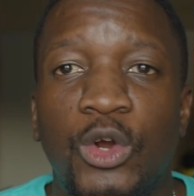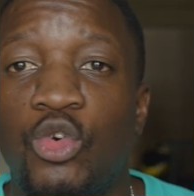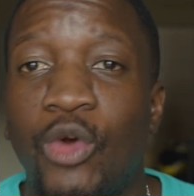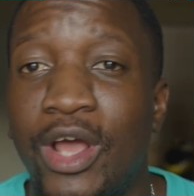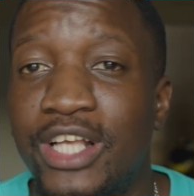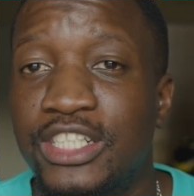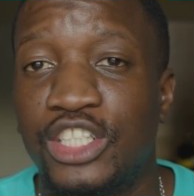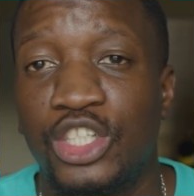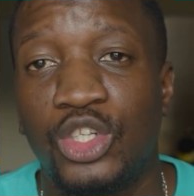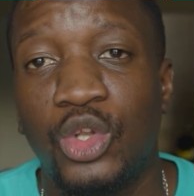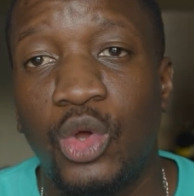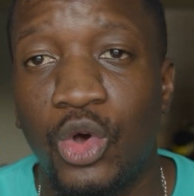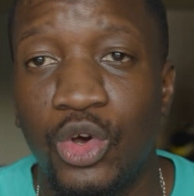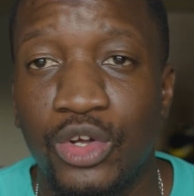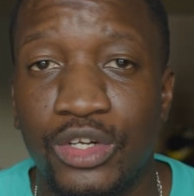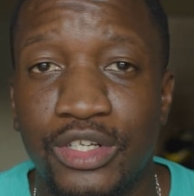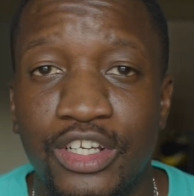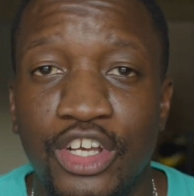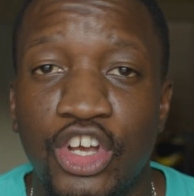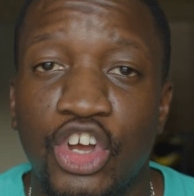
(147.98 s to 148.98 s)
Christ the
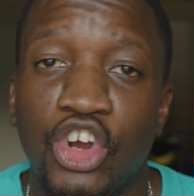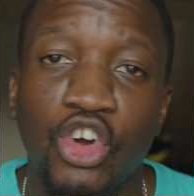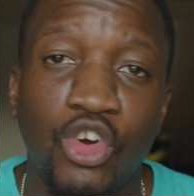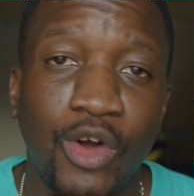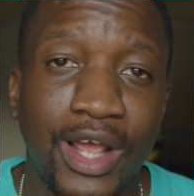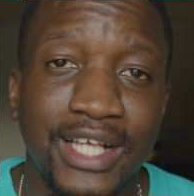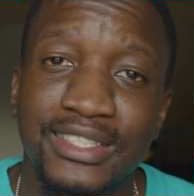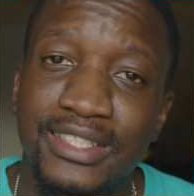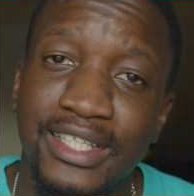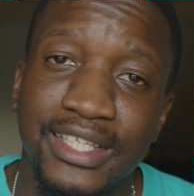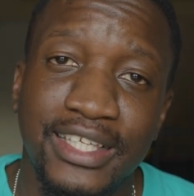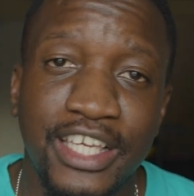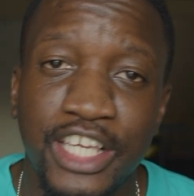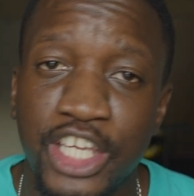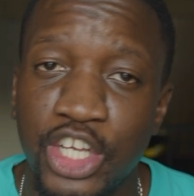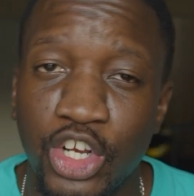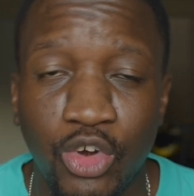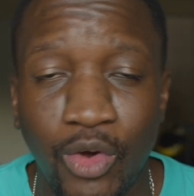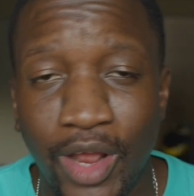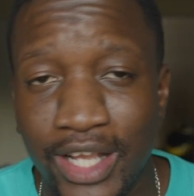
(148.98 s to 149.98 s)
Lord, Christ the
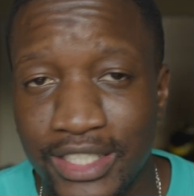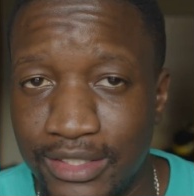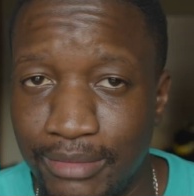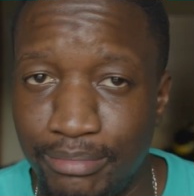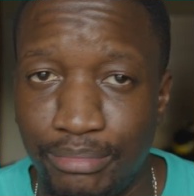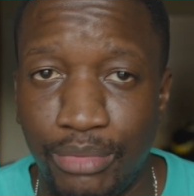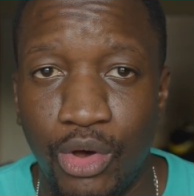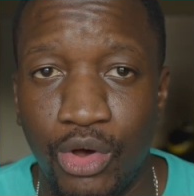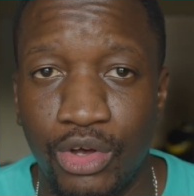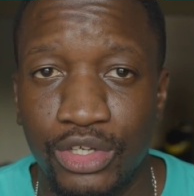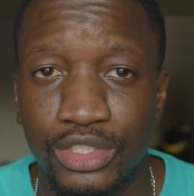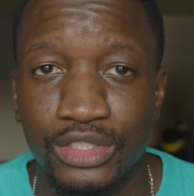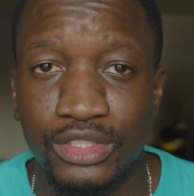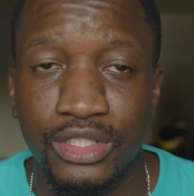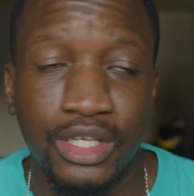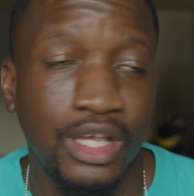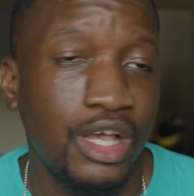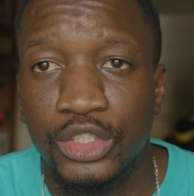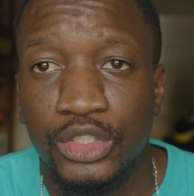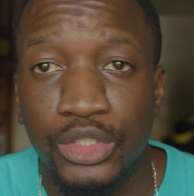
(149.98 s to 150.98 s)
King, Christ the
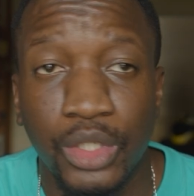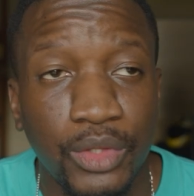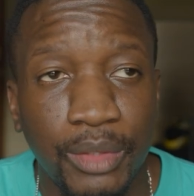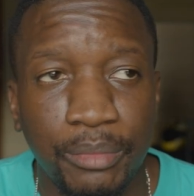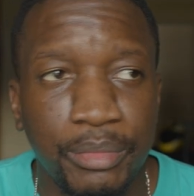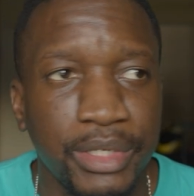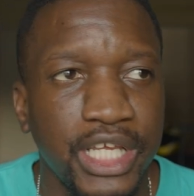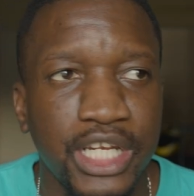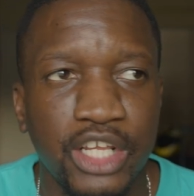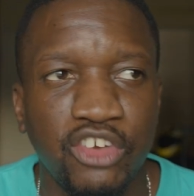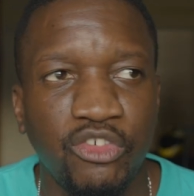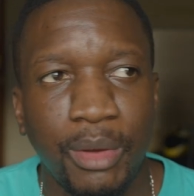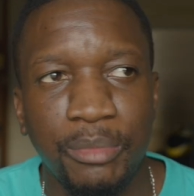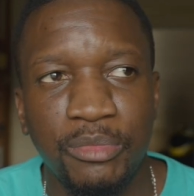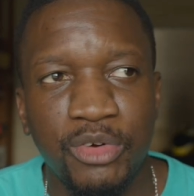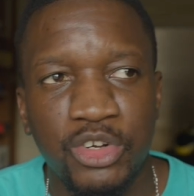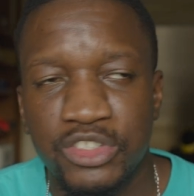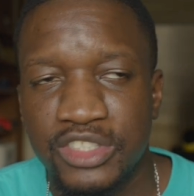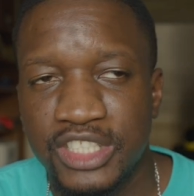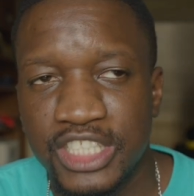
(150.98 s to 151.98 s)
boss. So the beginning of my
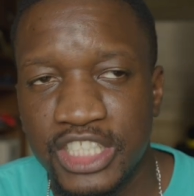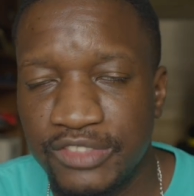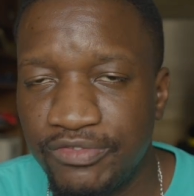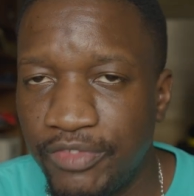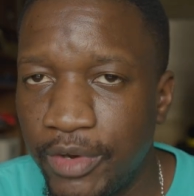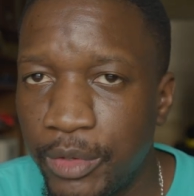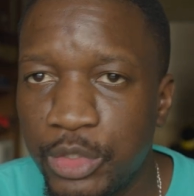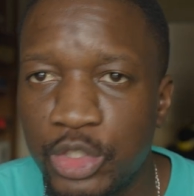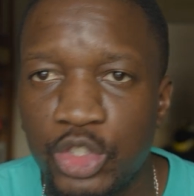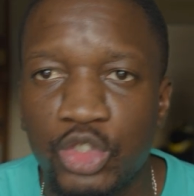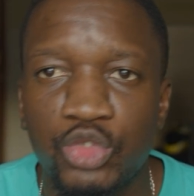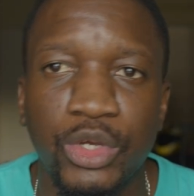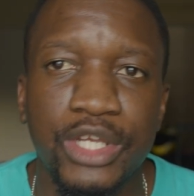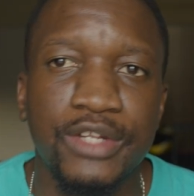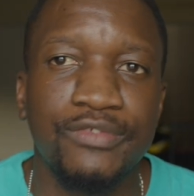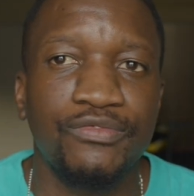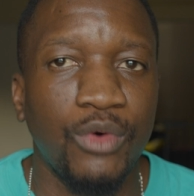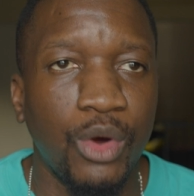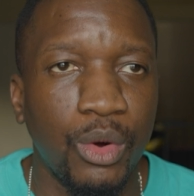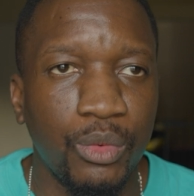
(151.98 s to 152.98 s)
verse is very
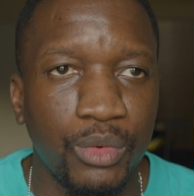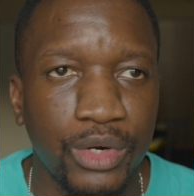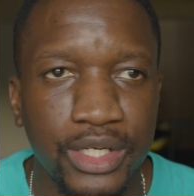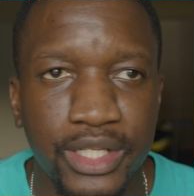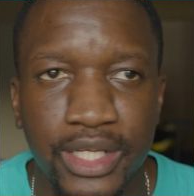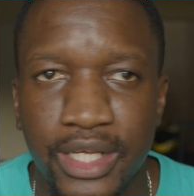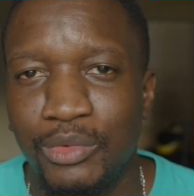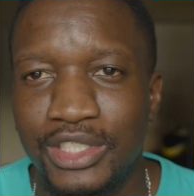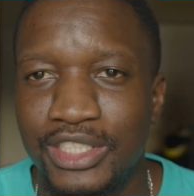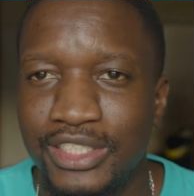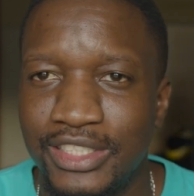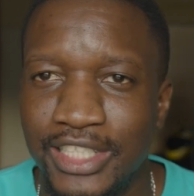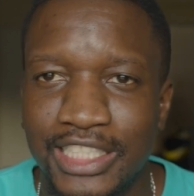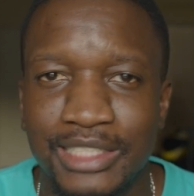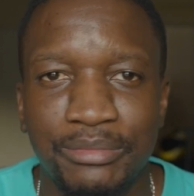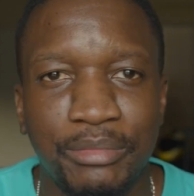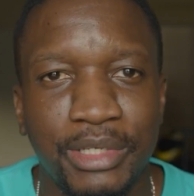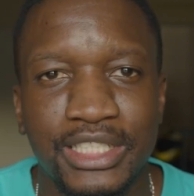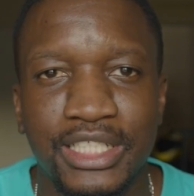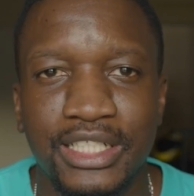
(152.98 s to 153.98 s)
straightforward, which is
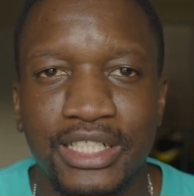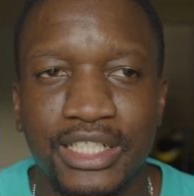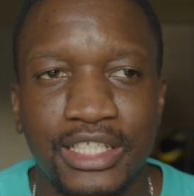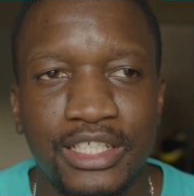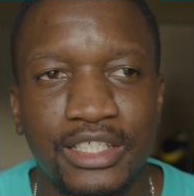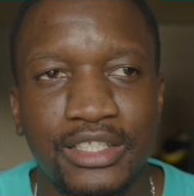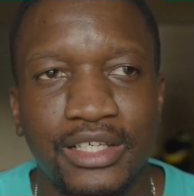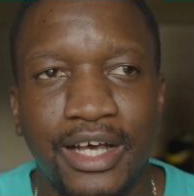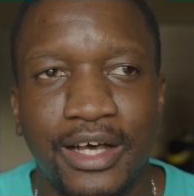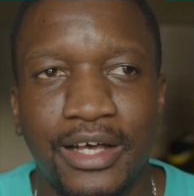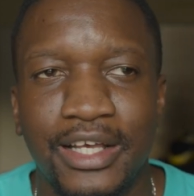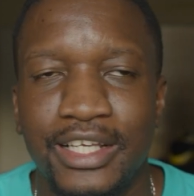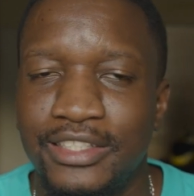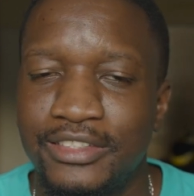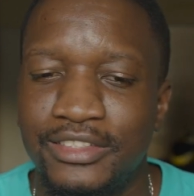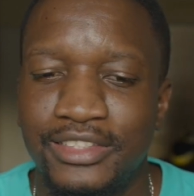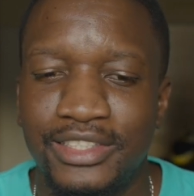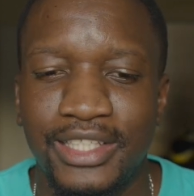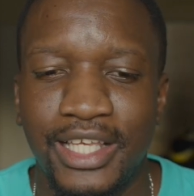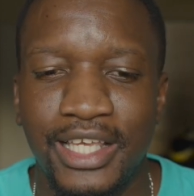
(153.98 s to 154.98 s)
just basically
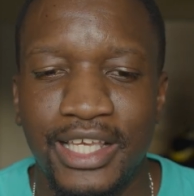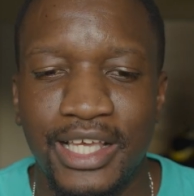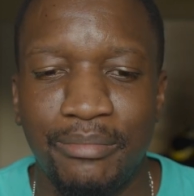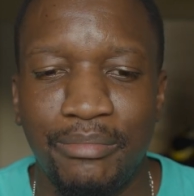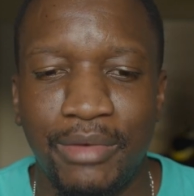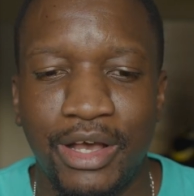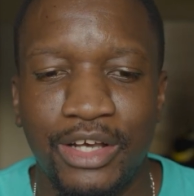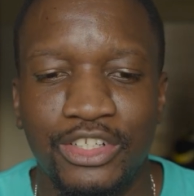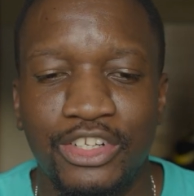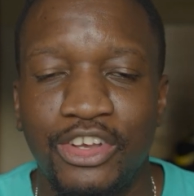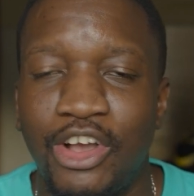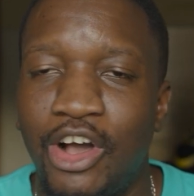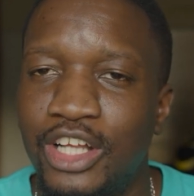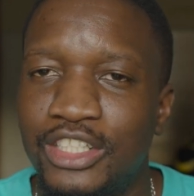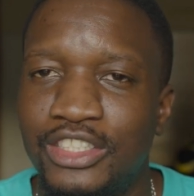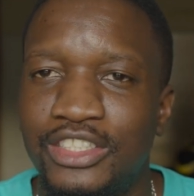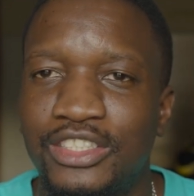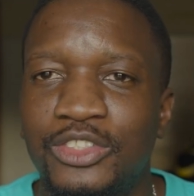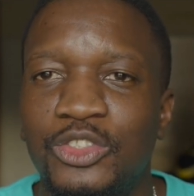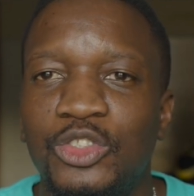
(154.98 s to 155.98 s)
saying about
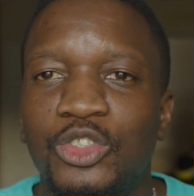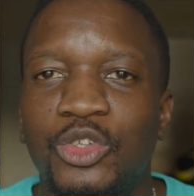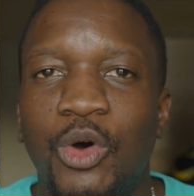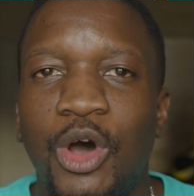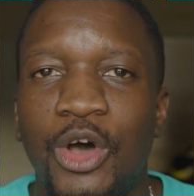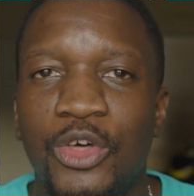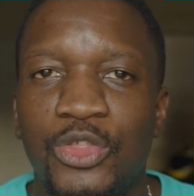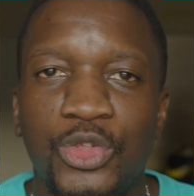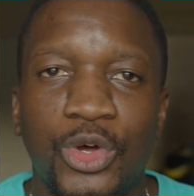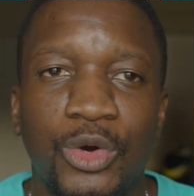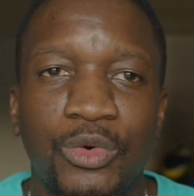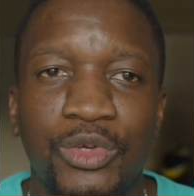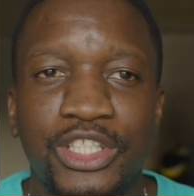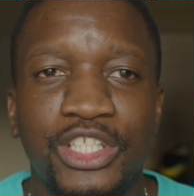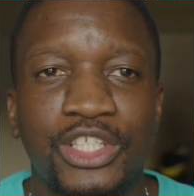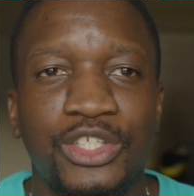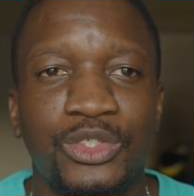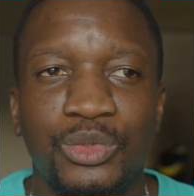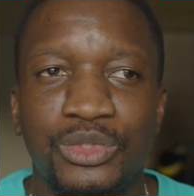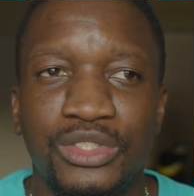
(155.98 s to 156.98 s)
God's
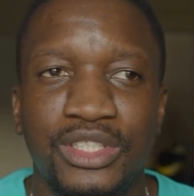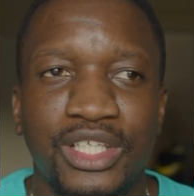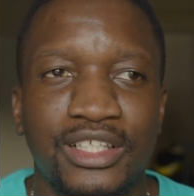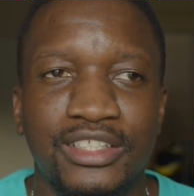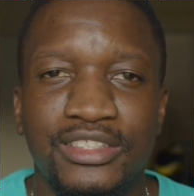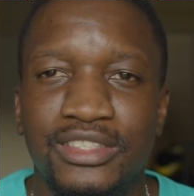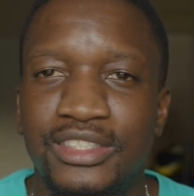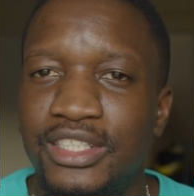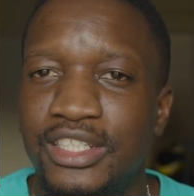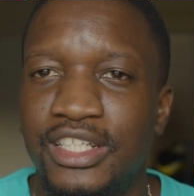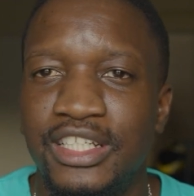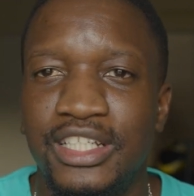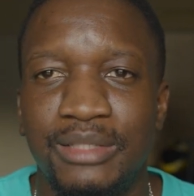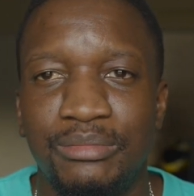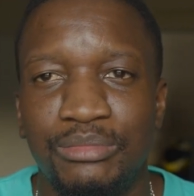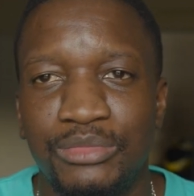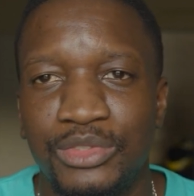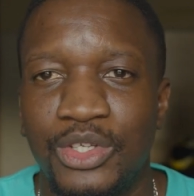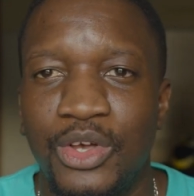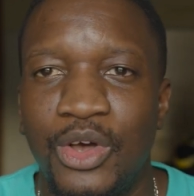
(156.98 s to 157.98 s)
authority, using
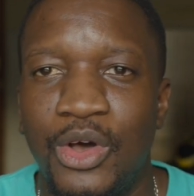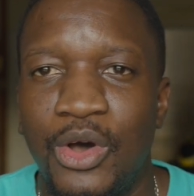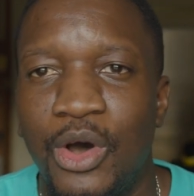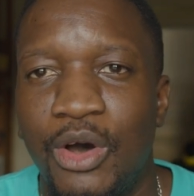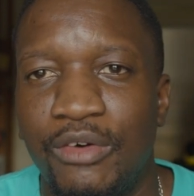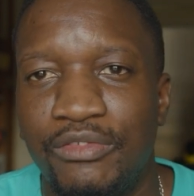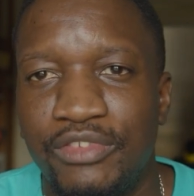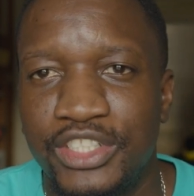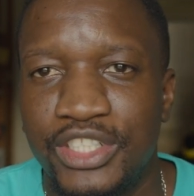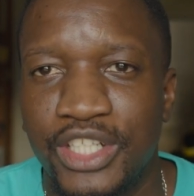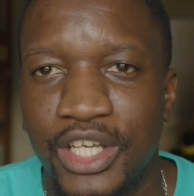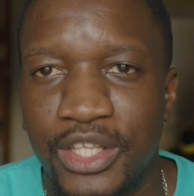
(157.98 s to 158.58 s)
synonyms of each